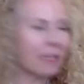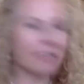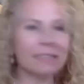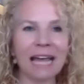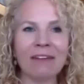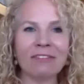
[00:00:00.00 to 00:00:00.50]

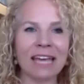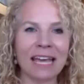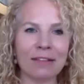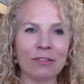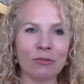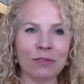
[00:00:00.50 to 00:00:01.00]

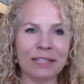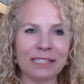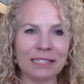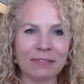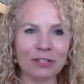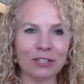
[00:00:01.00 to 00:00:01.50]
navigate through these
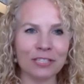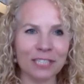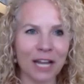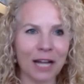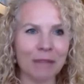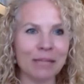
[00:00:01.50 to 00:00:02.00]
difficult
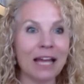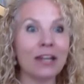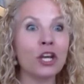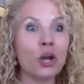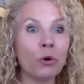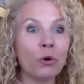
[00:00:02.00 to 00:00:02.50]
times
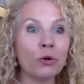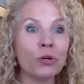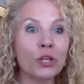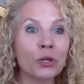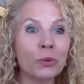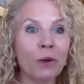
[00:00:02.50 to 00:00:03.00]
and know who
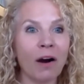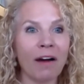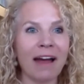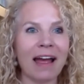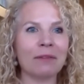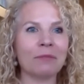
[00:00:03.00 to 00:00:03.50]
you
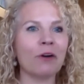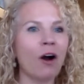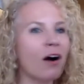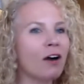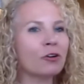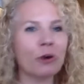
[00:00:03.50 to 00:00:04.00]
are and we're
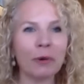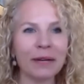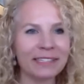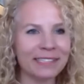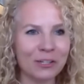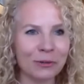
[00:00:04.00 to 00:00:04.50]
all
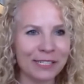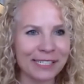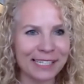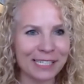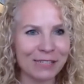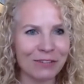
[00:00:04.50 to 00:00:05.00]
growing until we're
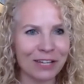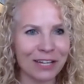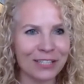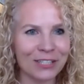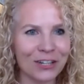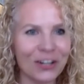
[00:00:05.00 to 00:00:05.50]
six feet
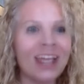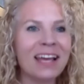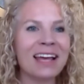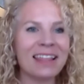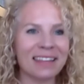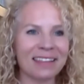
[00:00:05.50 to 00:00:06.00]
under
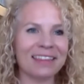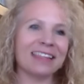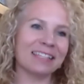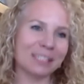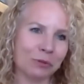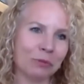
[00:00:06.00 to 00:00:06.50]
then
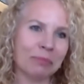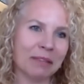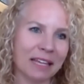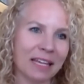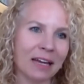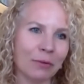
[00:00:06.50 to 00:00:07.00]
this would
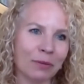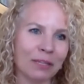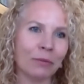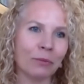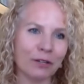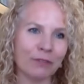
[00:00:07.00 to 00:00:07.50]
be a
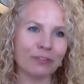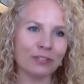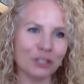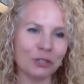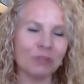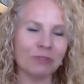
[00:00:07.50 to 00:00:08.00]
really wonderful
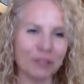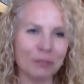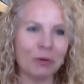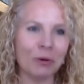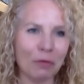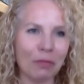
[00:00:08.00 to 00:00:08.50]
tool for you
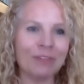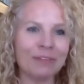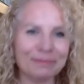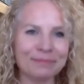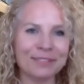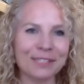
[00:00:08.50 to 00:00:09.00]
both
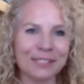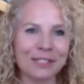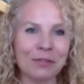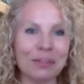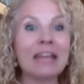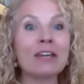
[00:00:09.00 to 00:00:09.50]

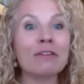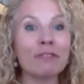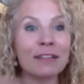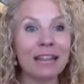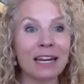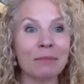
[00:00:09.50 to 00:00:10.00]
so thank you
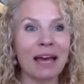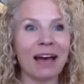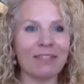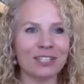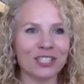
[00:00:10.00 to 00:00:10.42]
for letting me have the